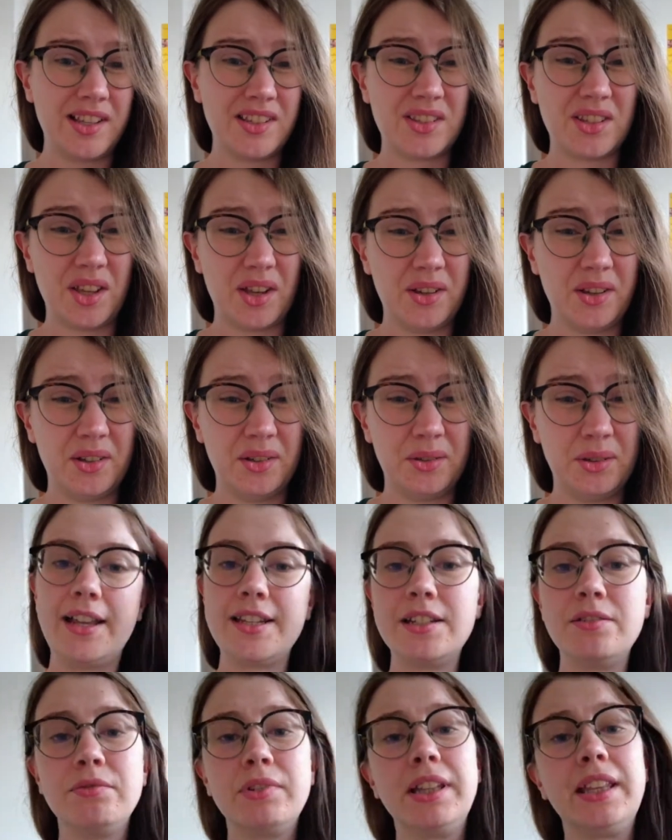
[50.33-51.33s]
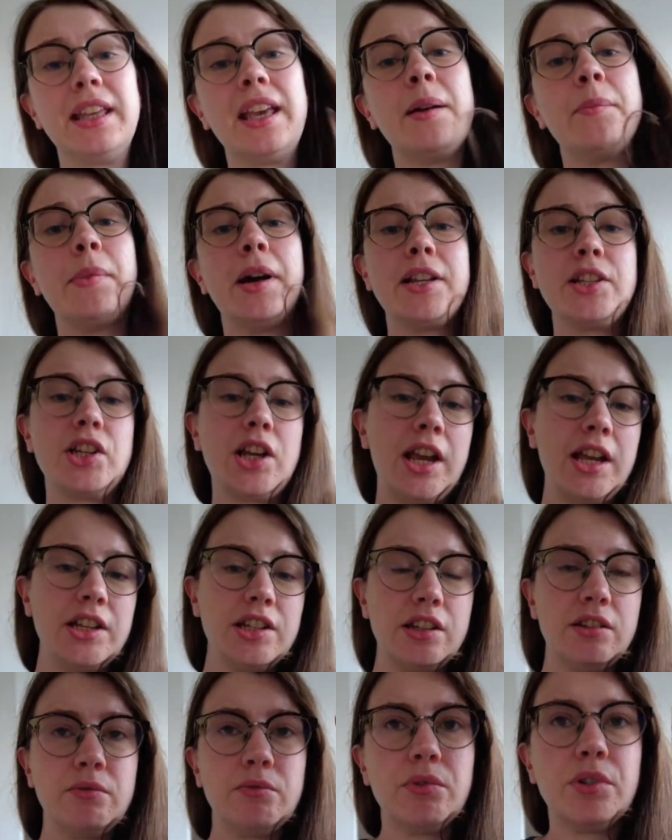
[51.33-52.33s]
So I didn't really get my
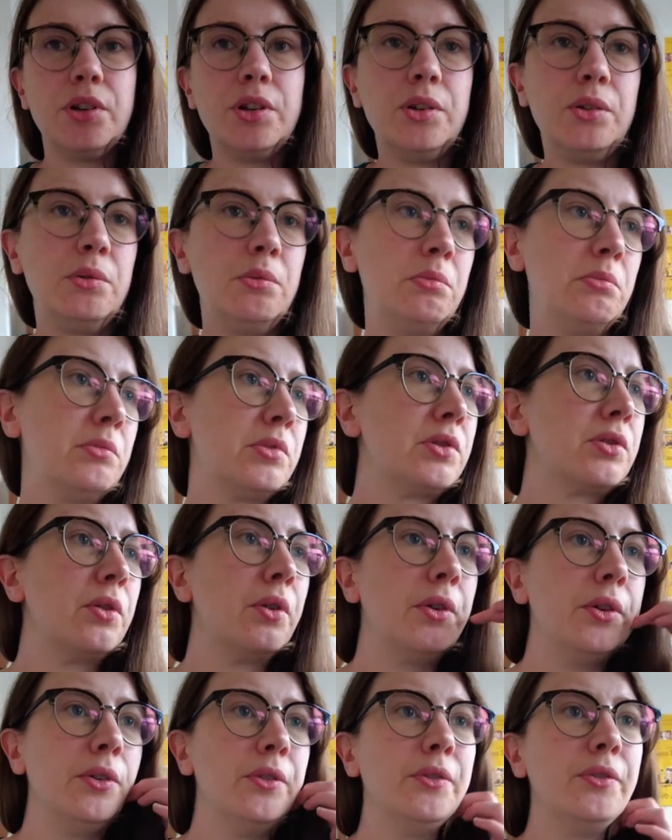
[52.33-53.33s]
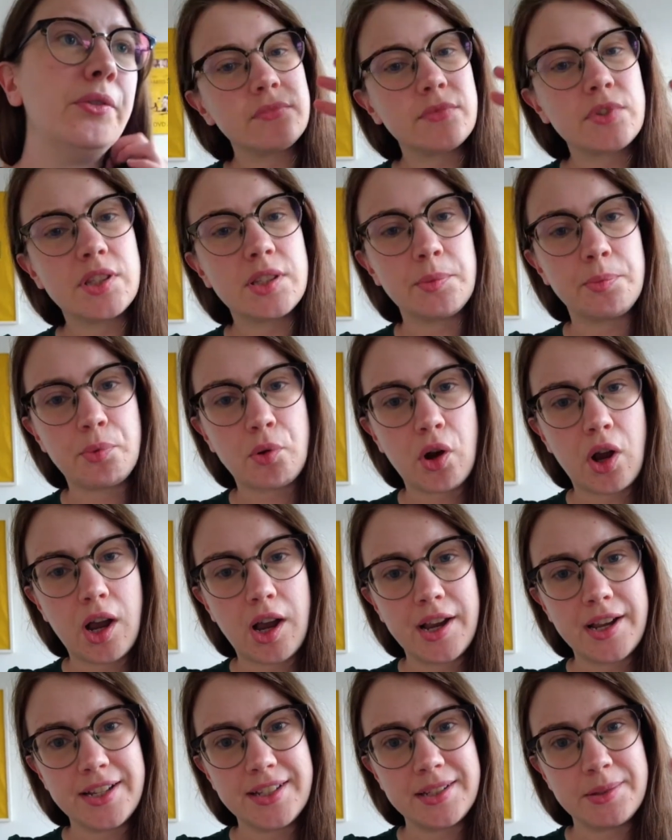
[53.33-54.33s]
changing room sort of
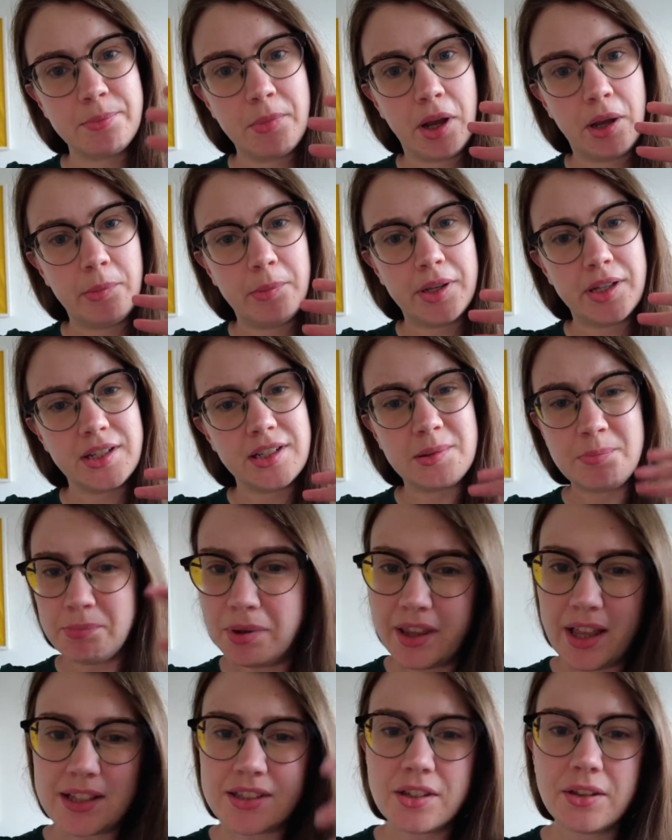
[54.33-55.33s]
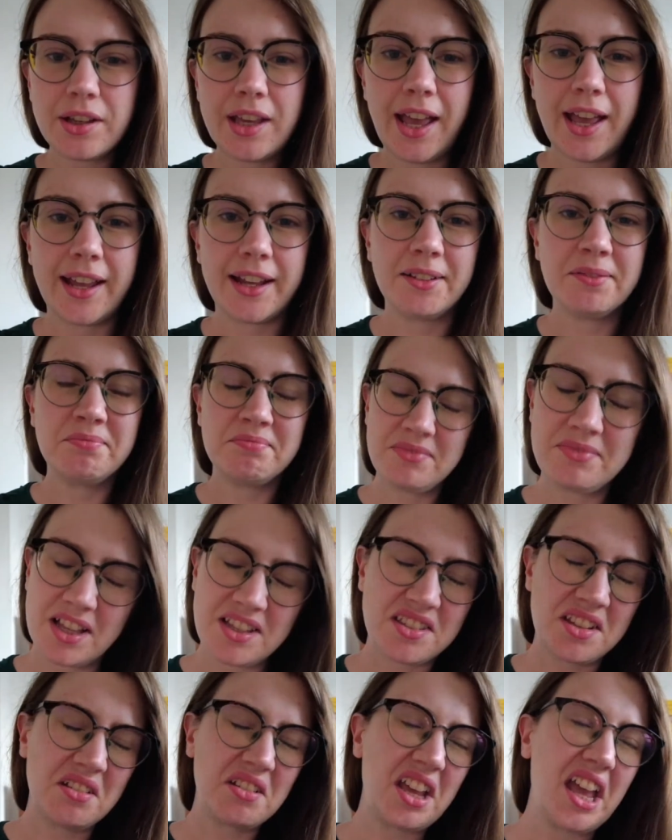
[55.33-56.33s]
surprise moment, but that's okay.
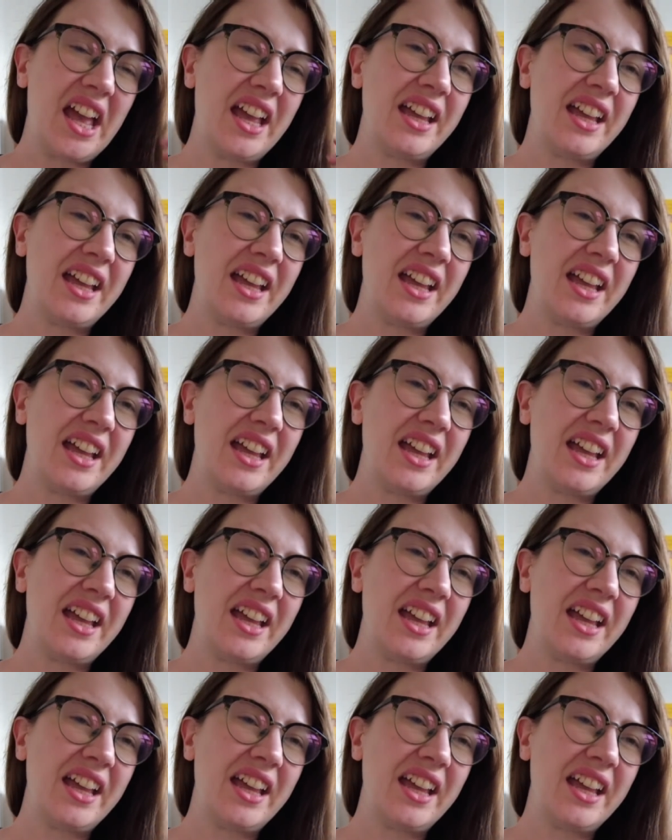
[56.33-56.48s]
That's okay.